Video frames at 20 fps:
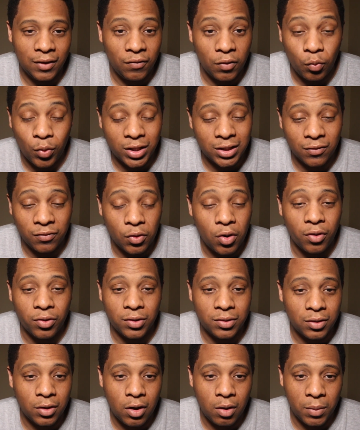if it wasn't for all the
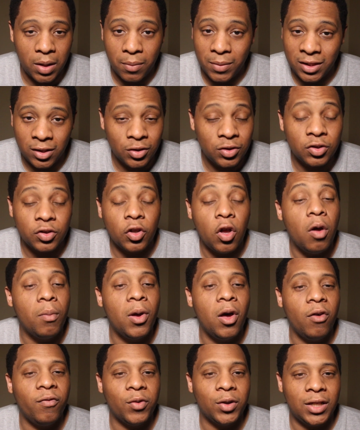slow-mo. I mean, there's
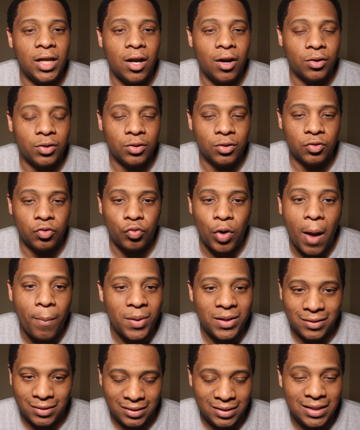slow-mo for characters
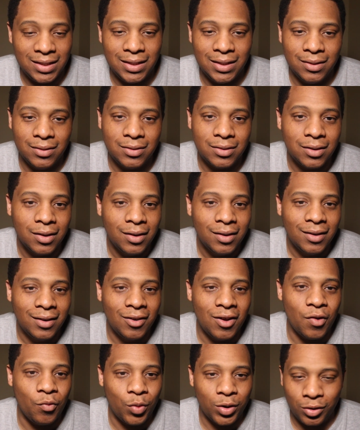dropping seeds
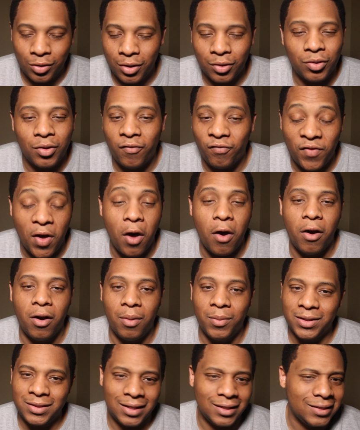when they're on the
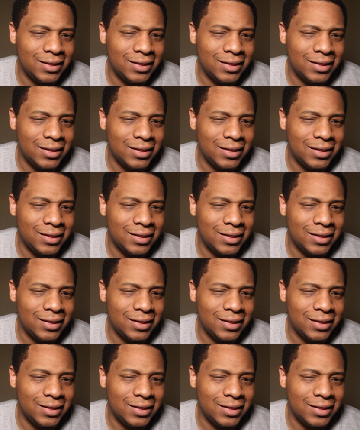farm. It's